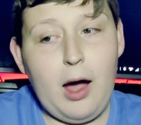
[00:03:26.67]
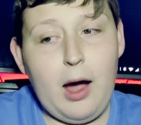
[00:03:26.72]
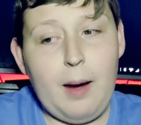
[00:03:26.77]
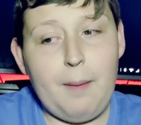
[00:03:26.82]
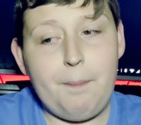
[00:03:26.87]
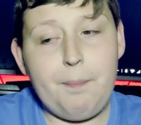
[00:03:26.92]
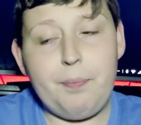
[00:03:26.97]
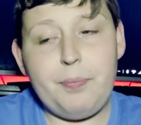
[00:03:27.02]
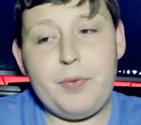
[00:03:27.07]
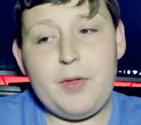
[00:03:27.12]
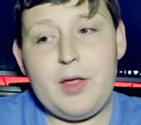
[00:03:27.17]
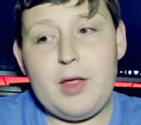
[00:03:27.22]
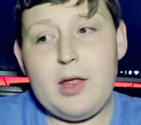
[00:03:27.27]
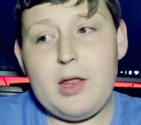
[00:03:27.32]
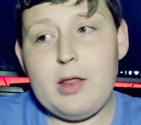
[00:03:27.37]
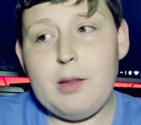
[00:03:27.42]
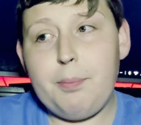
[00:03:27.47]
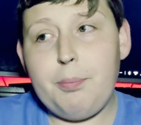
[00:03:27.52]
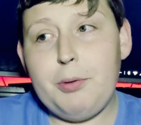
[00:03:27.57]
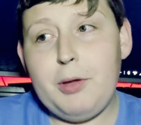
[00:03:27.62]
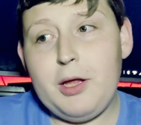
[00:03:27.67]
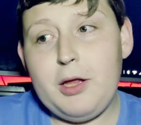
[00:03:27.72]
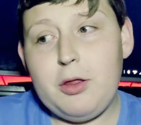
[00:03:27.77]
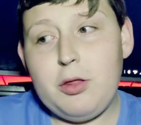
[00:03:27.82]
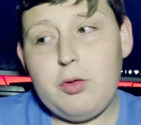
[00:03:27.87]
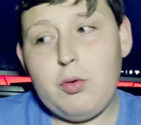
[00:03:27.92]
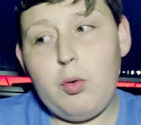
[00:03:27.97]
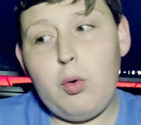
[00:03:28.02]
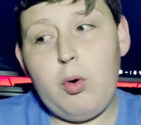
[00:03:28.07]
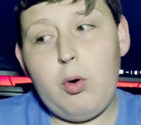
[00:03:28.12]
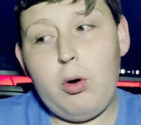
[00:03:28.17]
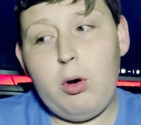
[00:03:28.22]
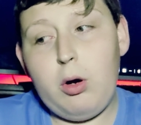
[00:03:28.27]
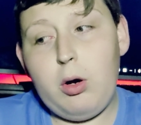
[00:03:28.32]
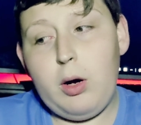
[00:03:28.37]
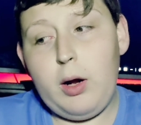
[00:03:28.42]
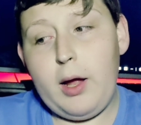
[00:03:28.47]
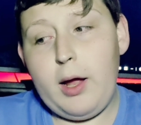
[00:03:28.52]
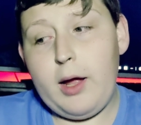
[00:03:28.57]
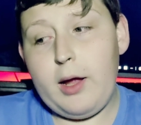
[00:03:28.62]
In the Play
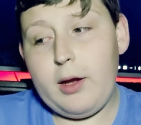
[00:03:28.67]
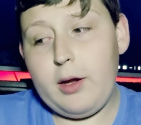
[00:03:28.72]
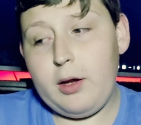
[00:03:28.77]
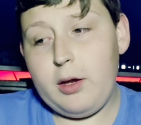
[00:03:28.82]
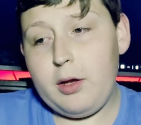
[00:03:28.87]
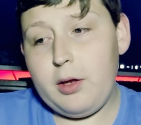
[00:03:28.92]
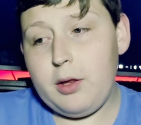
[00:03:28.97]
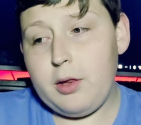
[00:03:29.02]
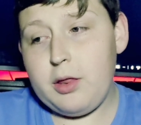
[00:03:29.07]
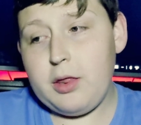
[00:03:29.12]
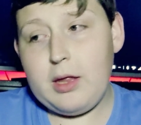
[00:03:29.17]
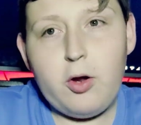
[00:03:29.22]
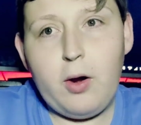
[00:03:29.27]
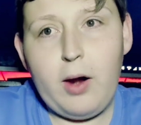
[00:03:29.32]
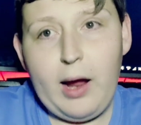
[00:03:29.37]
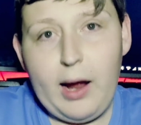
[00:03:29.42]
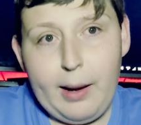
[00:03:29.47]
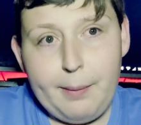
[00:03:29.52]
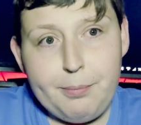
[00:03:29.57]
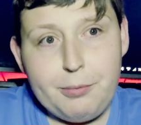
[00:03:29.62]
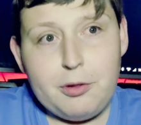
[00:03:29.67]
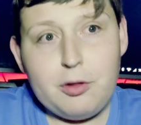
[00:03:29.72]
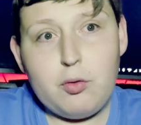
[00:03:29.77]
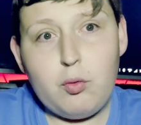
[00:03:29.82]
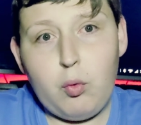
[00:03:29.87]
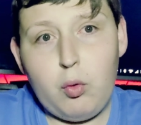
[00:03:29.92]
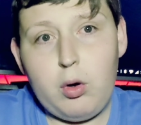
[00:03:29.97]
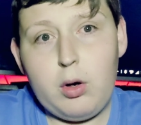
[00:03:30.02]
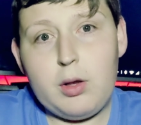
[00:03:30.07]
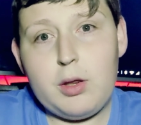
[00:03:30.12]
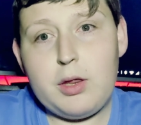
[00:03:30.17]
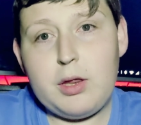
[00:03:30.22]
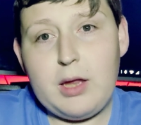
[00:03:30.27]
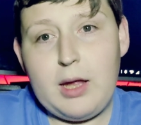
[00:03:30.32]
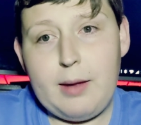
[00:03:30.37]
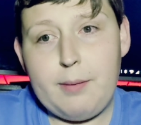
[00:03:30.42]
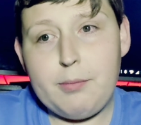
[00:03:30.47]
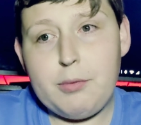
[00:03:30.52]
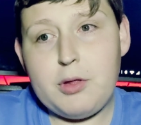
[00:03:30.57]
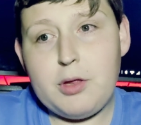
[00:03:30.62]
Store and your App Store,
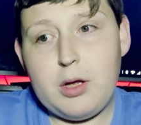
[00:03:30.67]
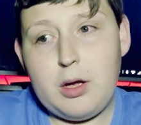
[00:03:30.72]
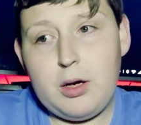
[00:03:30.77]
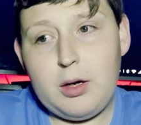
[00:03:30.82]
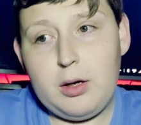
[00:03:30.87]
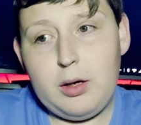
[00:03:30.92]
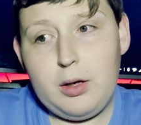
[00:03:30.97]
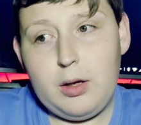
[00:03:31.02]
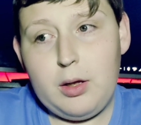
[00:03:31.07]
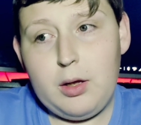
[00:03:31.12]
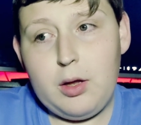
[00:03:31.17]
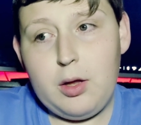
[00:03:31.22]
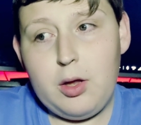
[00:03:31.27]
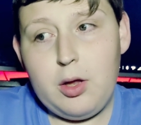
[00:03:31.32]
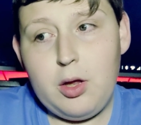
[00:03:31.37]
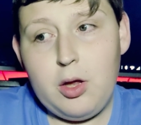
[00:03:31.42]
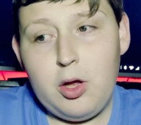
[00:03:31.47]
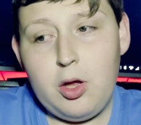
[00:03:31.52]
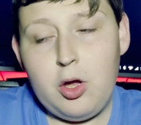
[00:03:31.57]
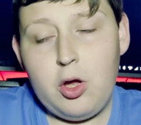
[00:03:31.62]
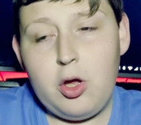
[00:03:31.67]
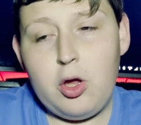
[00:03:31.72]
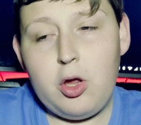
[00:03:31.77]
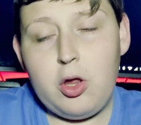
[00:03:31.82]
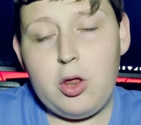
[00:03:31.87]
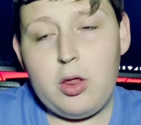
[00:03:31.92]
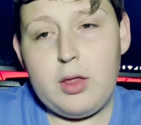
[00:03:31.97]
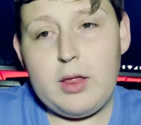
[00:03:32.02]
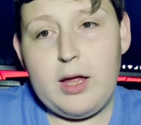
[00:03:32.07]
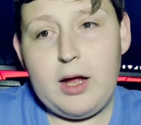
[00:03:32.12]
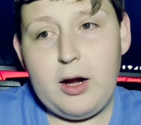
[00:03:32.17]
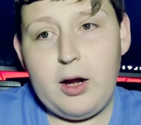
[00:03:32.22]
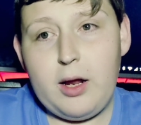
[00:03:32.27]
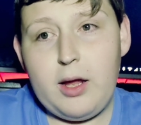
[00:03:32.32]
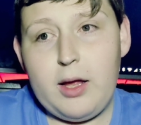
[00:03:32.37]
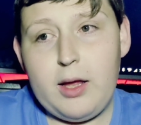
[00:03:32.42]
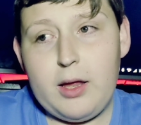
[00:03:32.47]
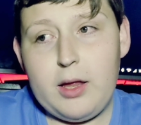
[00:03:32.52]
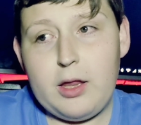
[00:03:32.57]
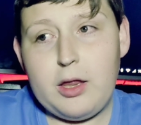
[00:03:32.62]
Samsung, there
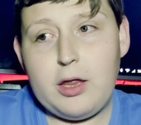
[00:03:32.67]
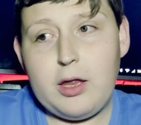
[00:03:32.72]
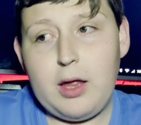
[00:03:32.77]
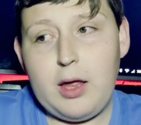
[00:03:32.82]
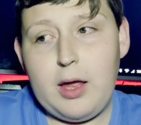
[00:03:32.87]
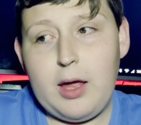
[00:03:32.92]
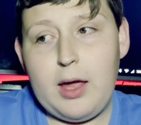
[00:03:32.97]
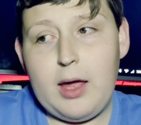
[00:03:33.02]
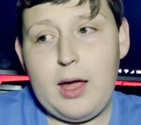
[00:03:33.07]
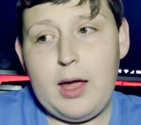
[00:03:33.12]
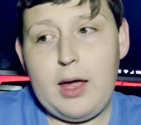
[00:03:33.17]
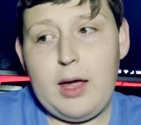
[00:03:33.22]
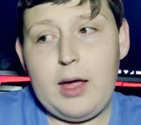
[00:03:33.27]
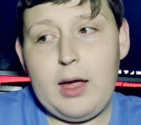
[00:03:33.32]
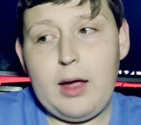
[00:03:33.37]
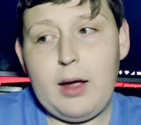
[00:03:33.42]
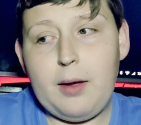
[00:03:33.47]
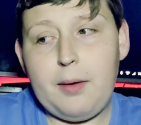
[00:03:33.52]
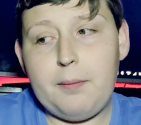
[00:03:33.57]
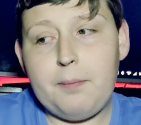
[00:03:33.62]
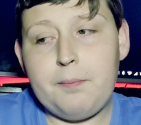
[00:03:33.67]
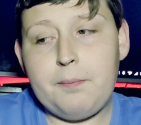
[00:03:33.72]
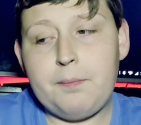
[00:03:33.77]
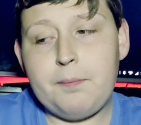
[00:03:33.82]
is a